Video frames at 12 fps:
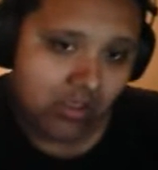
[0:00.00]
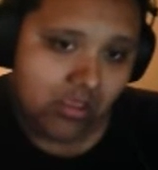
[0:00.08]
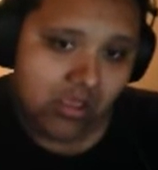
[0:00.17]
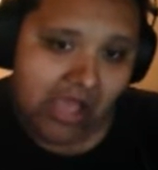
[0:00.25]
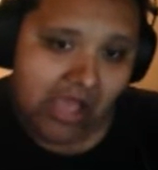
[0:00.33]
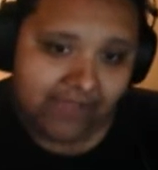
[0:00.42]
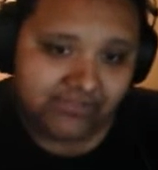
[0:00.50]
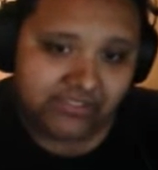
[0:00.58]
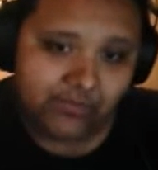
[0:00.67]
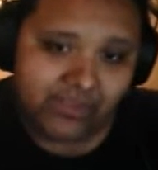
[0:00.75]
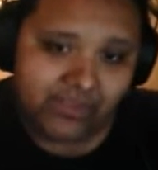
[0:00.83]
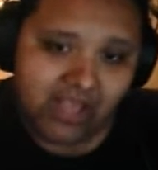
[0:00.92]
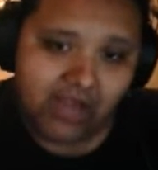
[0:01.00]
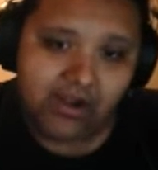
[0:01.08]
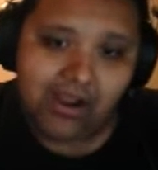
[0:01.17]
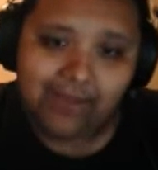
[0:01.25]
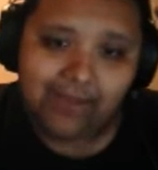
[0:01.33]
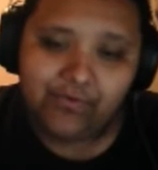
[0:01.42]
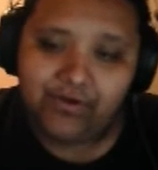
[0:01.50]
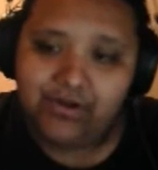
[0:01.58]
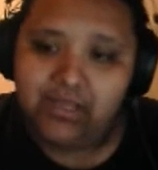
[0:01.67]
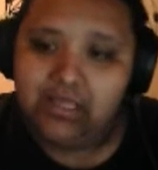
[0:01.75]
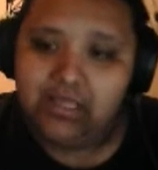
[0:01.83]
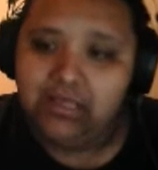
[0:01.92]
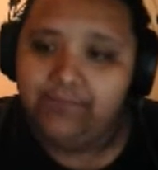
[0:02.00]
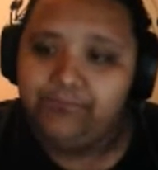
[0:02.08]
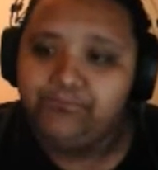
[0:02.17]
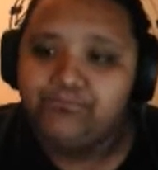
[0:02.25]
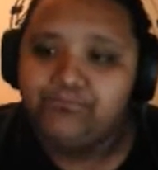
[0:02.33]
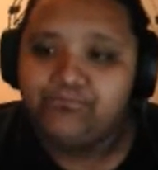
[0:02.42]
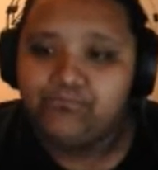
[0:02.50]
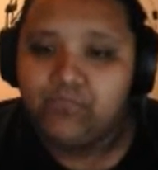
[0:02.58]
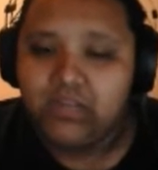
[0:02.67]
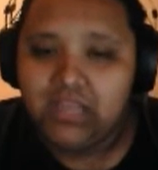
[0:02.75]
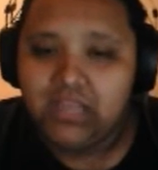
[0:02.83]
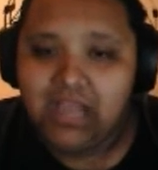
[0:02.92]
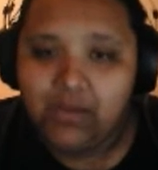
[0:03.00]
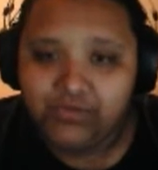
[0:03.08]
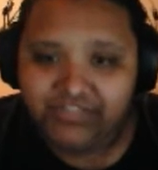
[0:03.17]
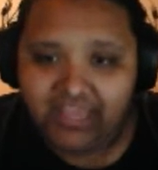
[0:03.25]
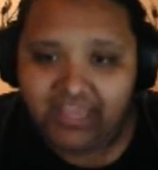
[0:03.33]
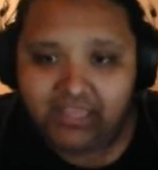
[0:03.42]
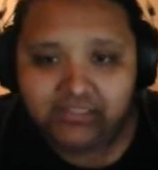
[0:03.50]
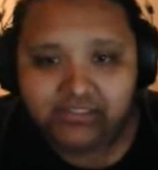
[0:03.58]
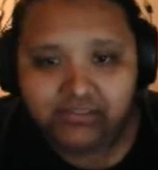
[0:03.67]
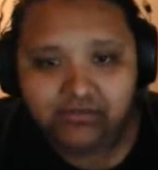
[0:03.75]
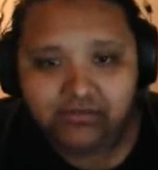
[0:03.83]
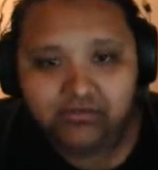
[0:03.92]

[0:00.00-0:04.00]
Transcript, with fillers: Obviously, we got our tanks.